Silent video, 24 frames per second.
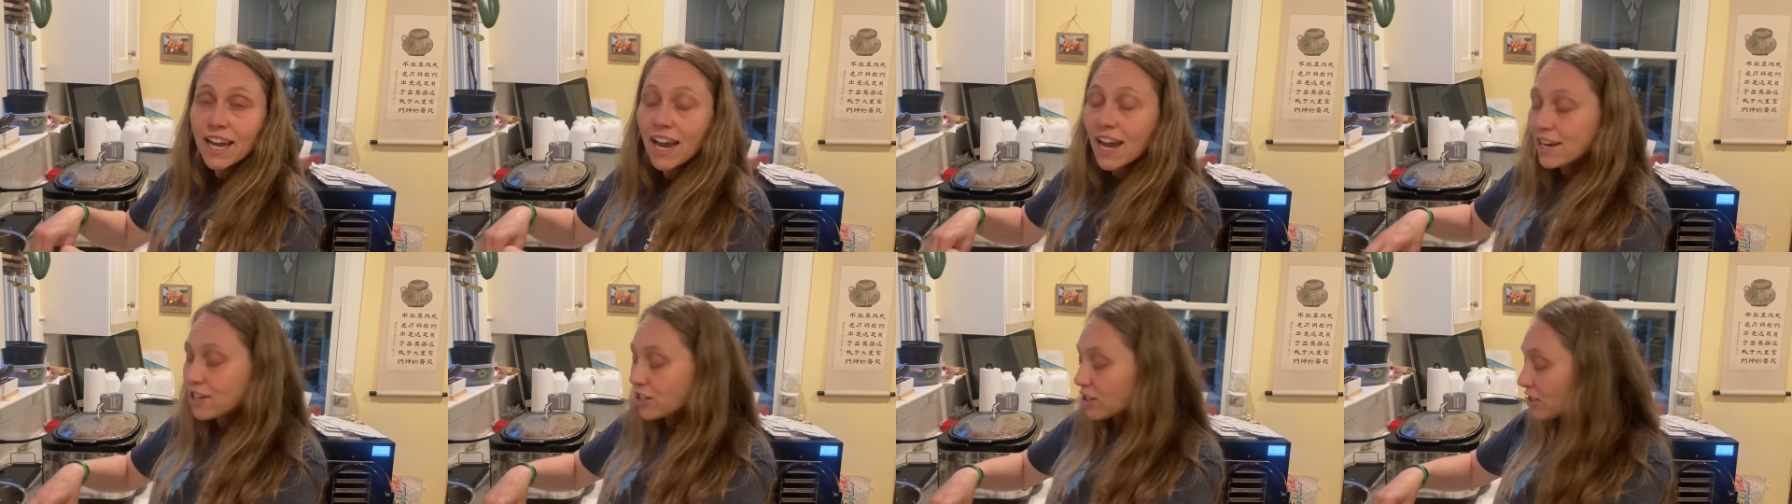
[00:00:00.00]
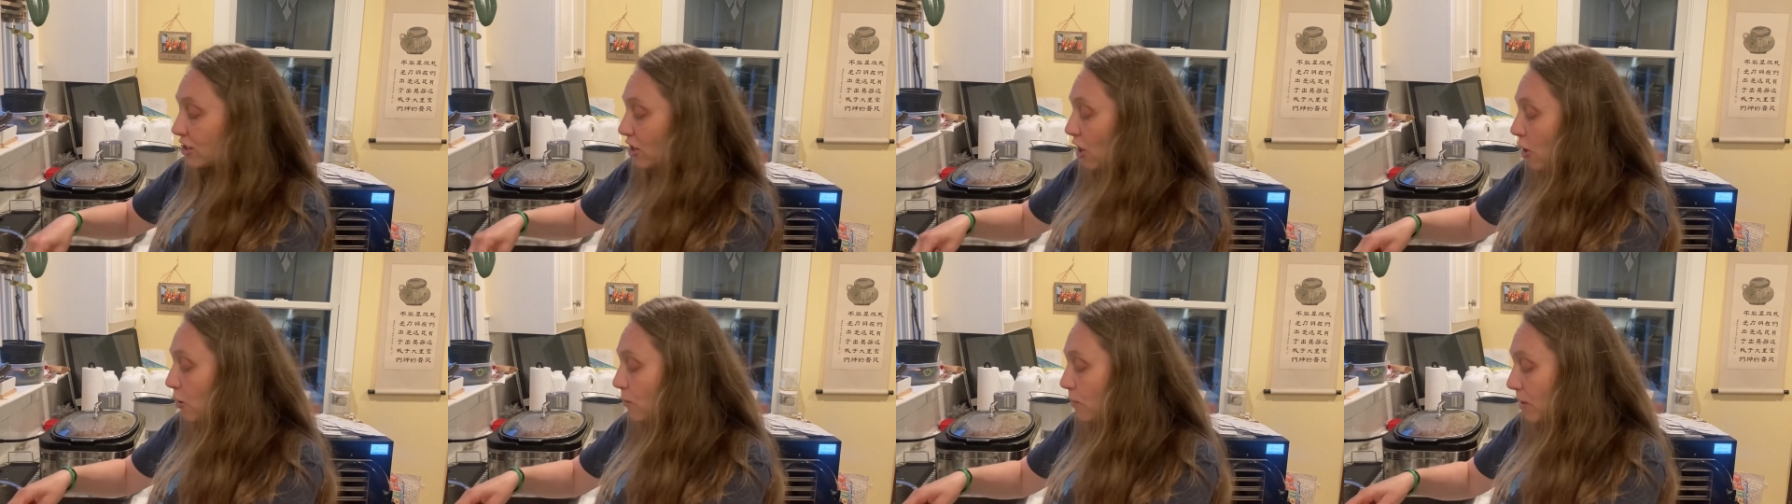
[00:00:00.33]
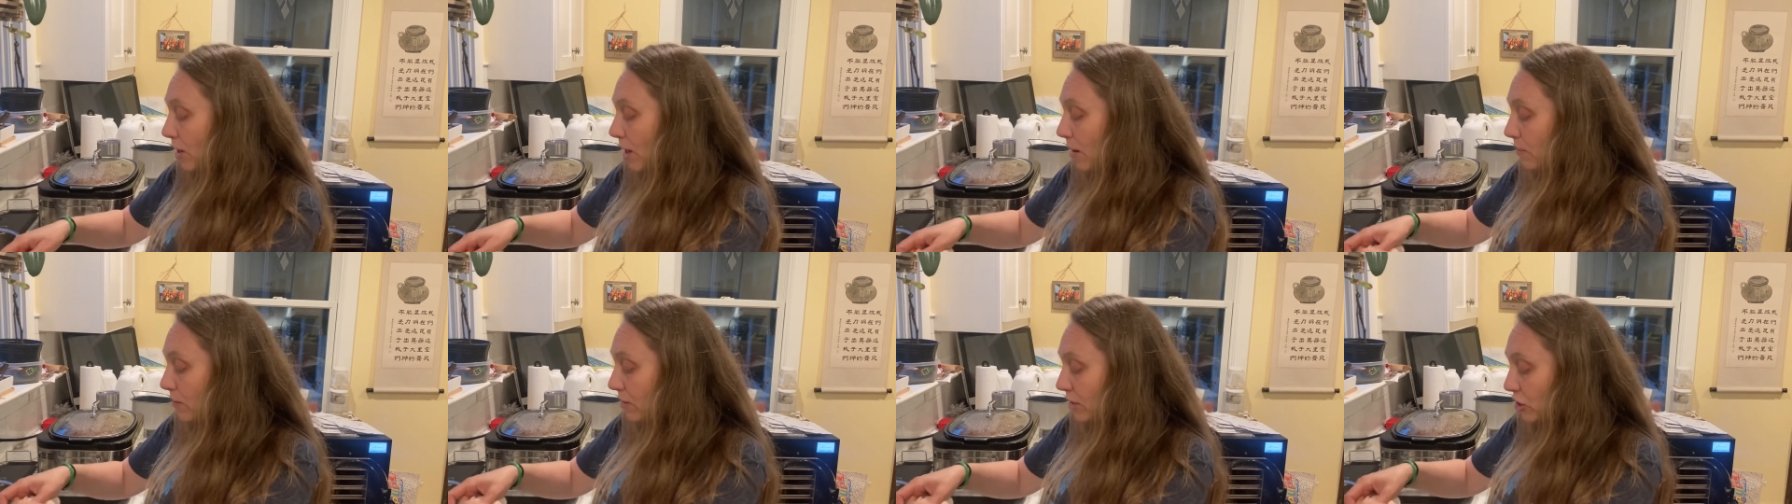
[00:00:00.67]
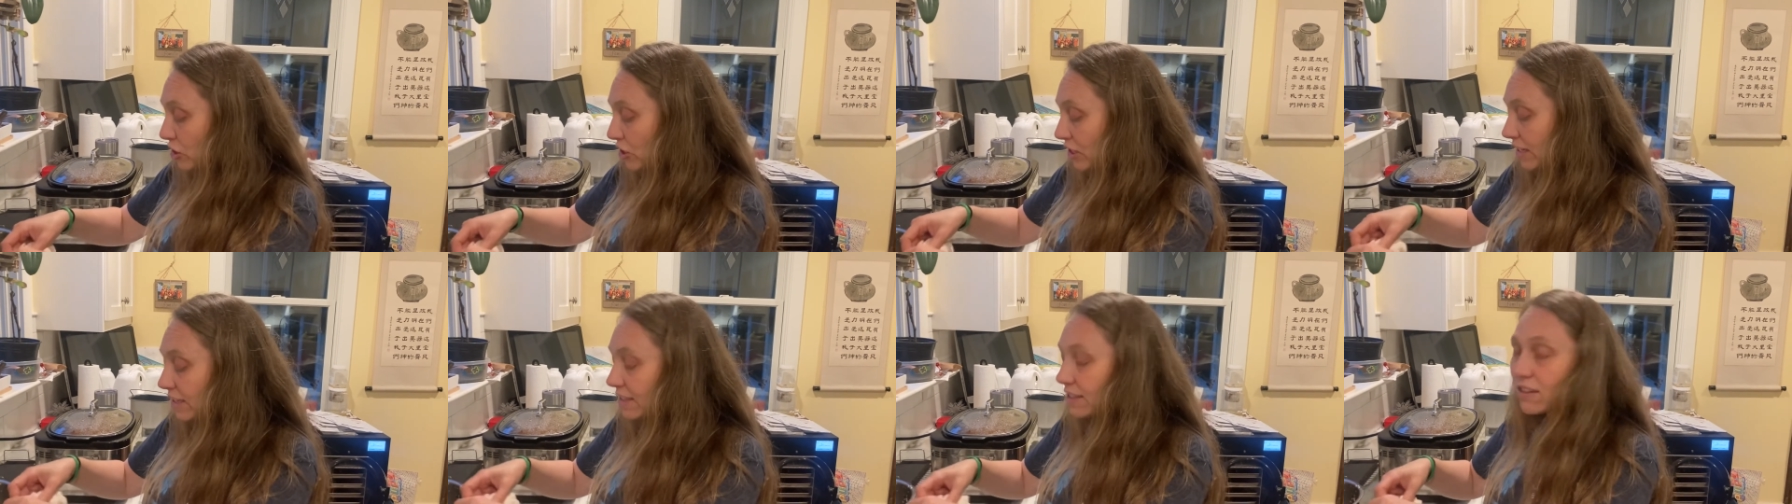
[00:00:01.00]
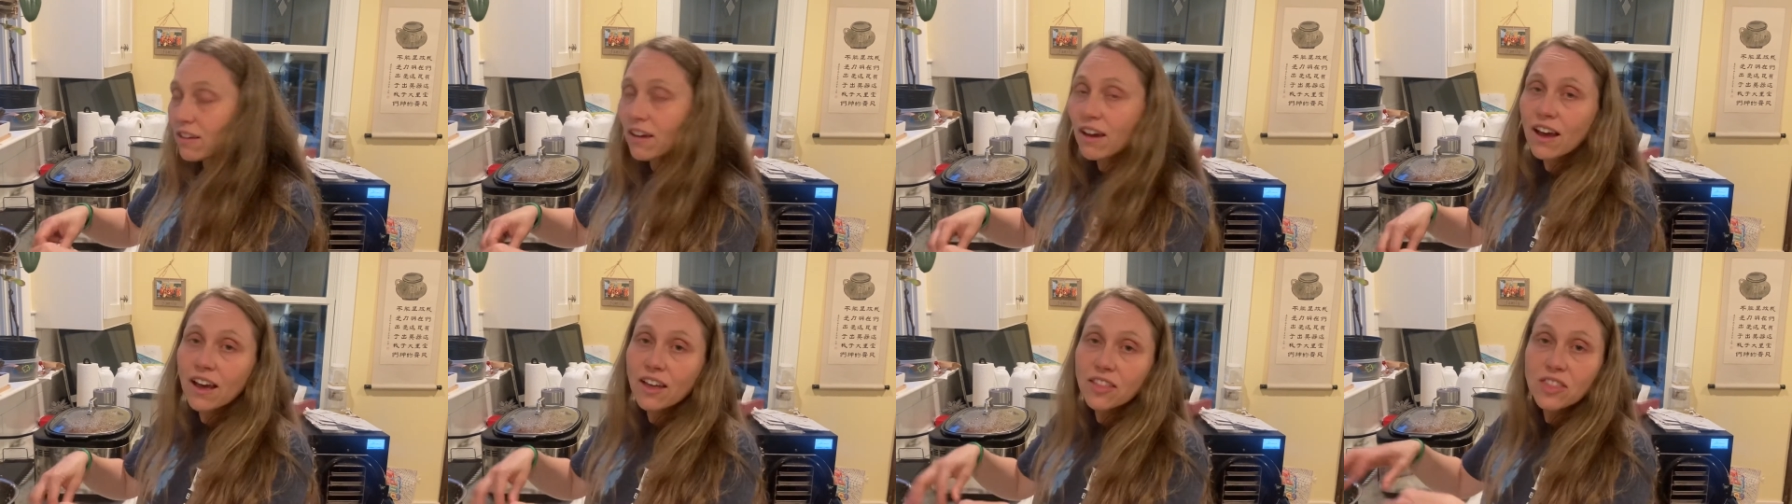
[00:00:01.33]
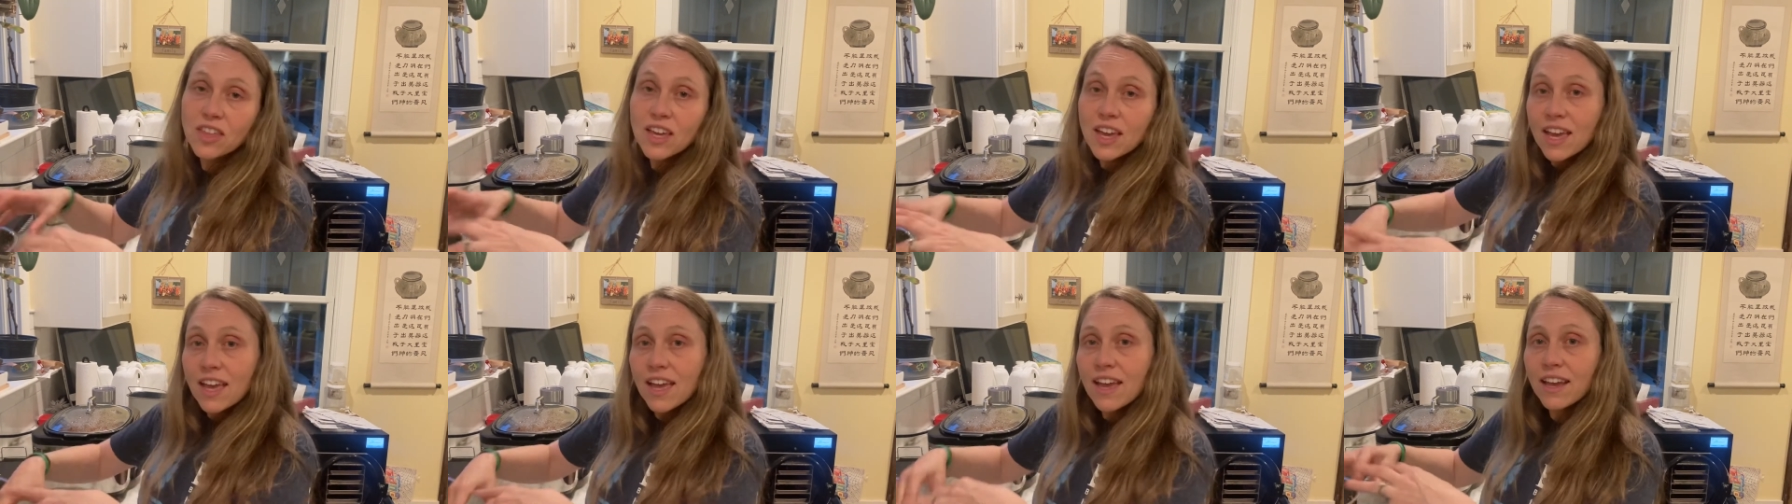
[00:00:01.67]
I just open up the cheesecloth
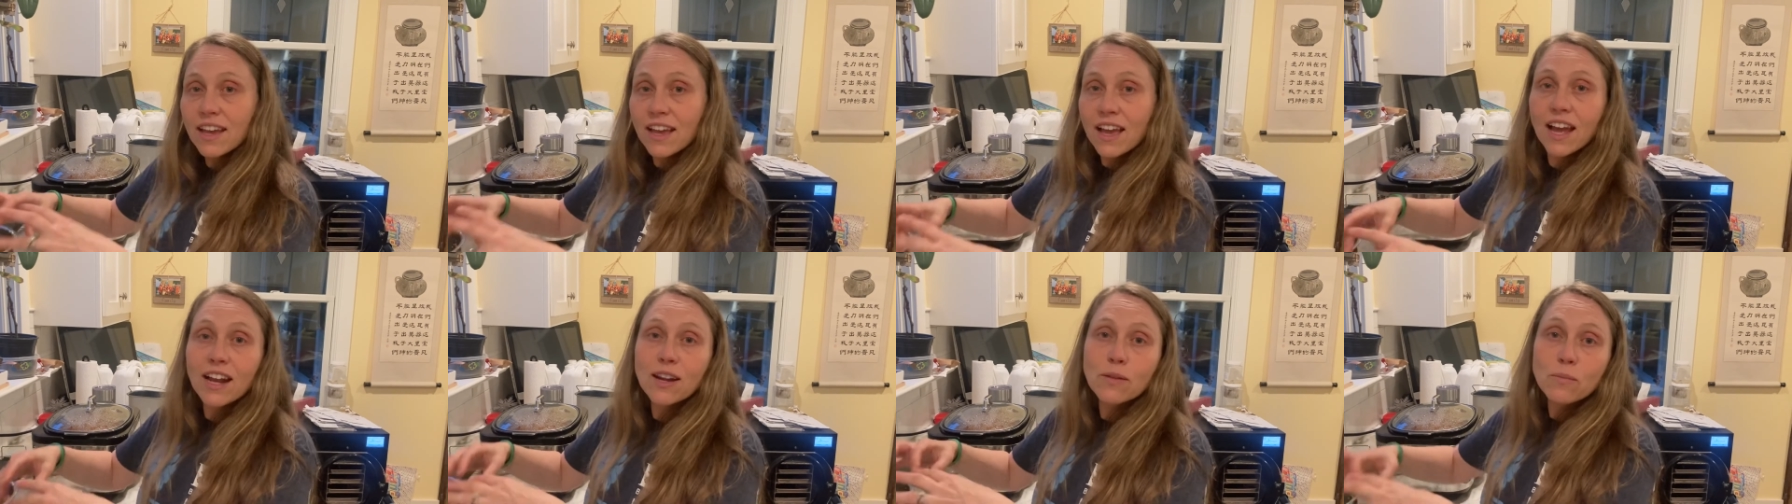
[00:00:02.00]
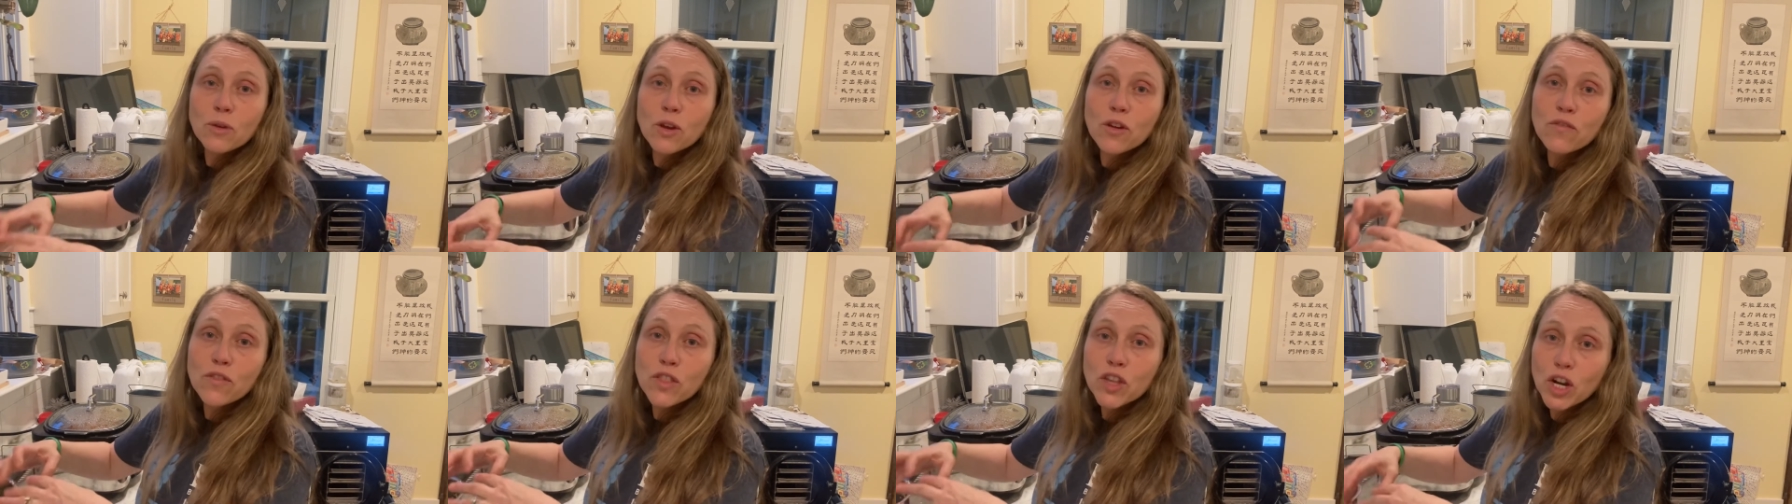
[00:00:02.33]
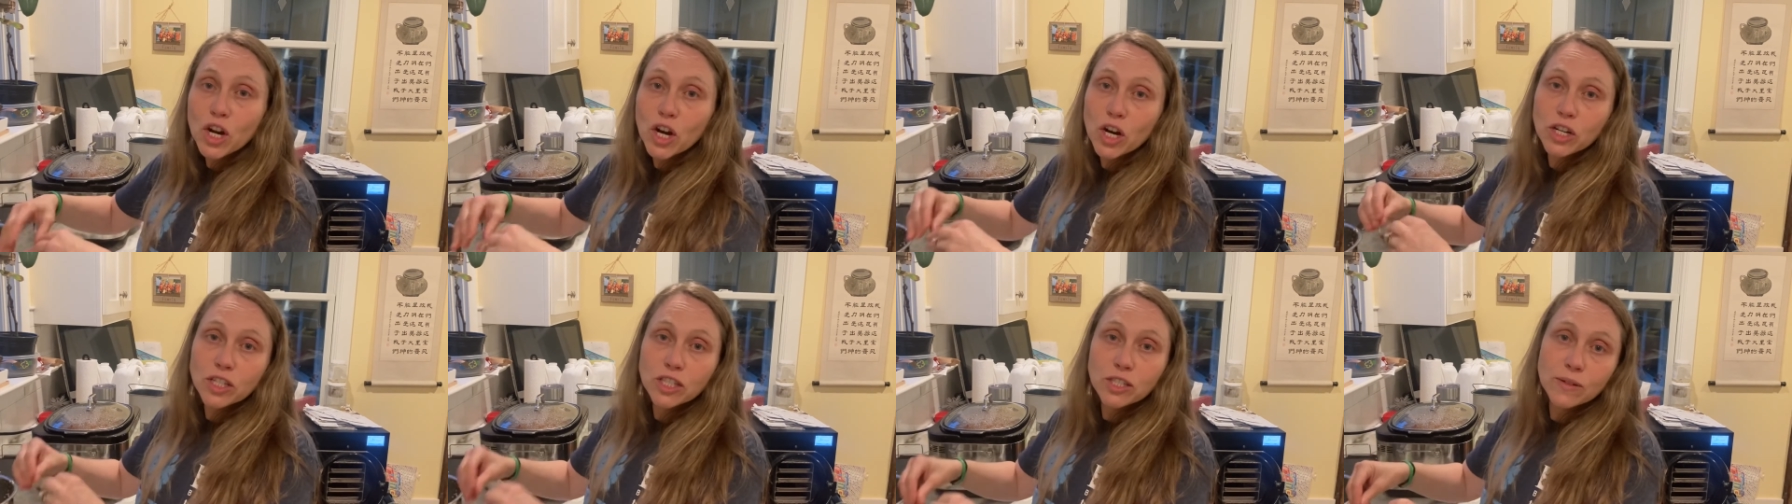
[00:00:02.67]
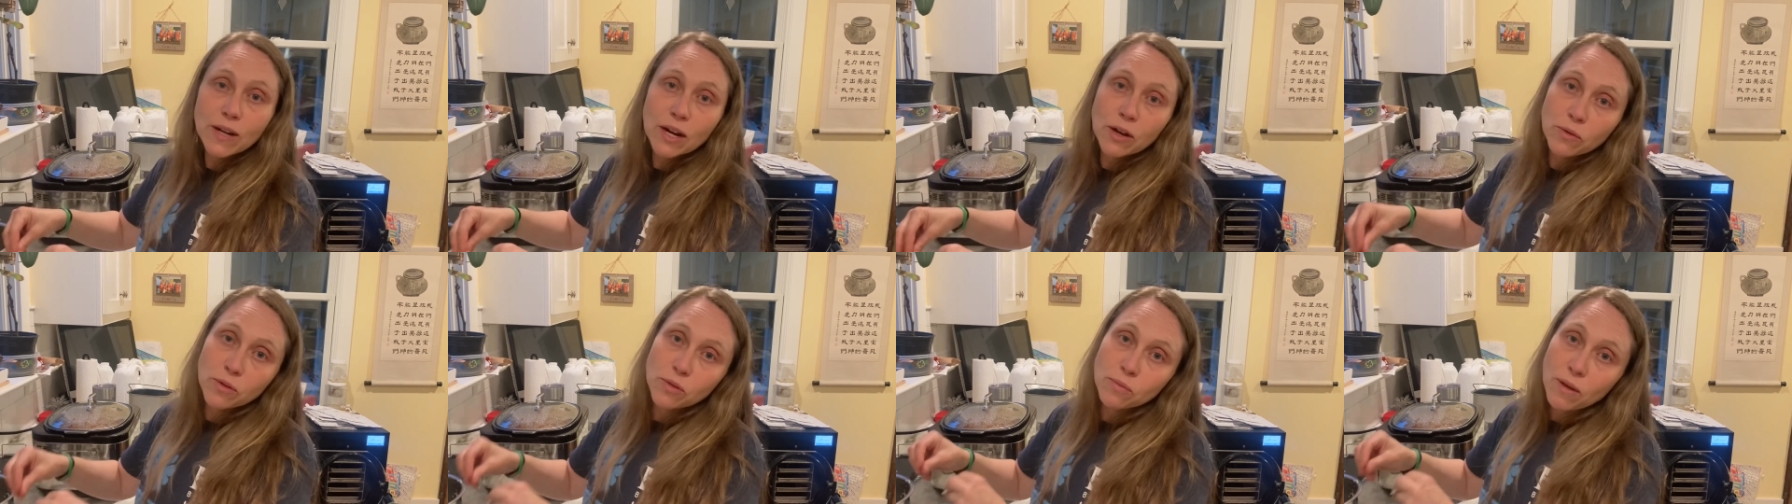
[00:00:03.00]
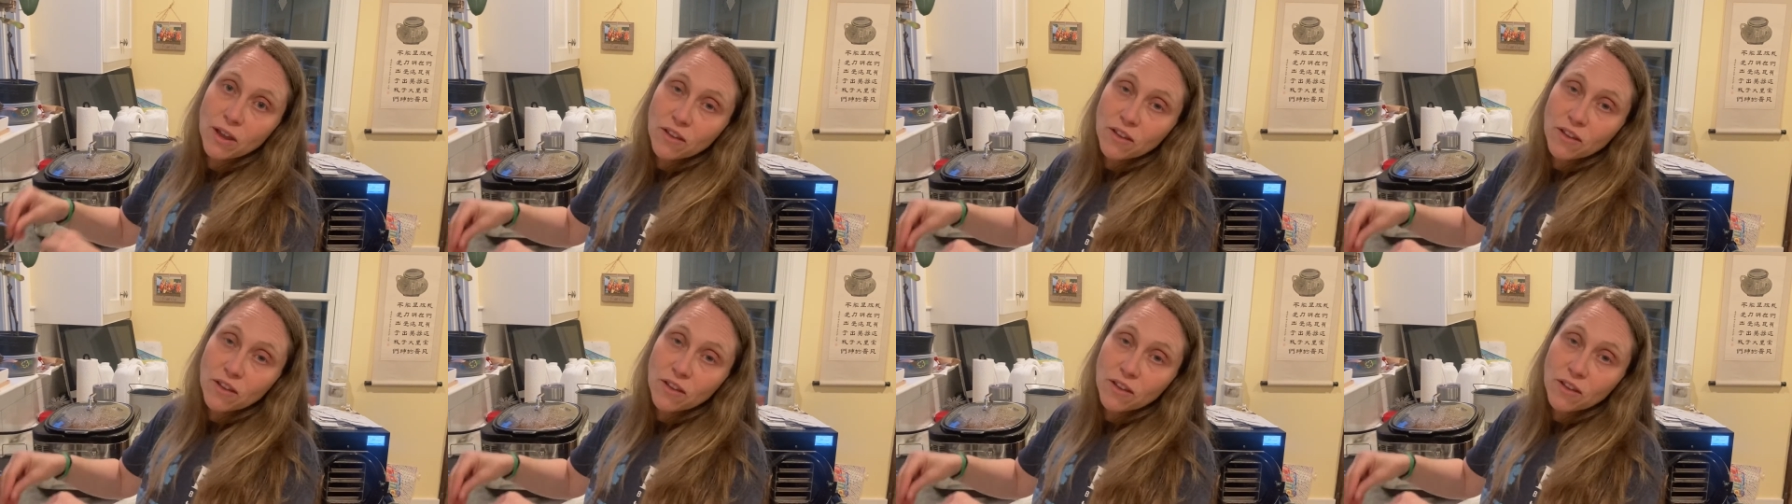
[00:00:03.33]
and kind of move the curds around with my